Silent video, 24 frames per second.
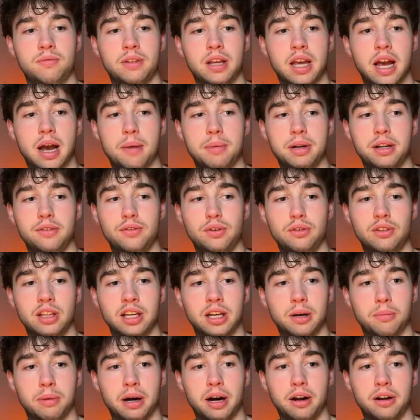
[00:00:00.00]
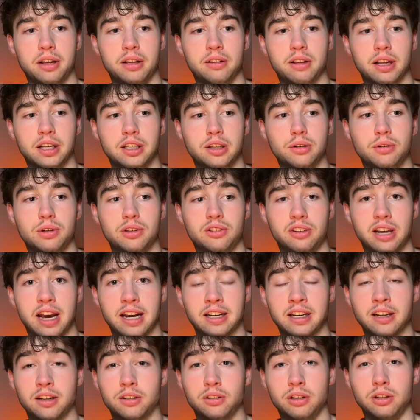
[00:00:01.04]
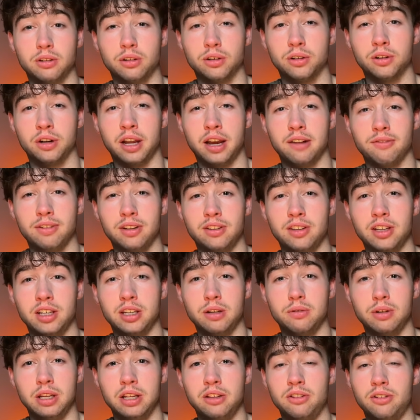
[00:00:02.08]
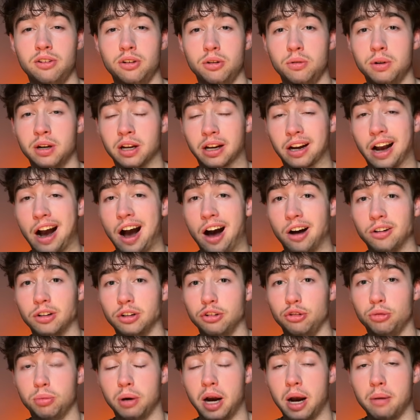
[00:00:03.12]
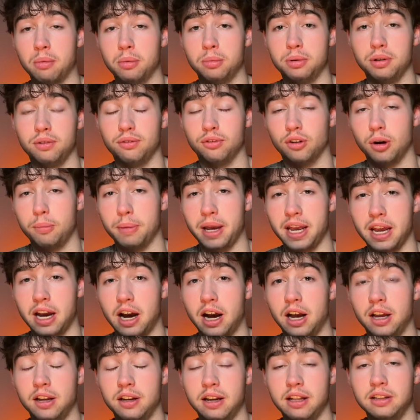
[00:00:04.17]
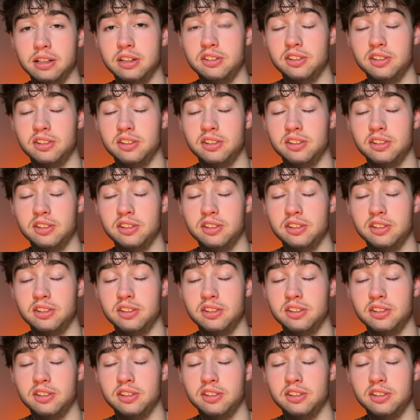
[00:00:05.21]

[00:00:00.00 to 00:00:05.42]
I mean, if you think about it, like you could technically learn everything you need to in a college probably from AI, at least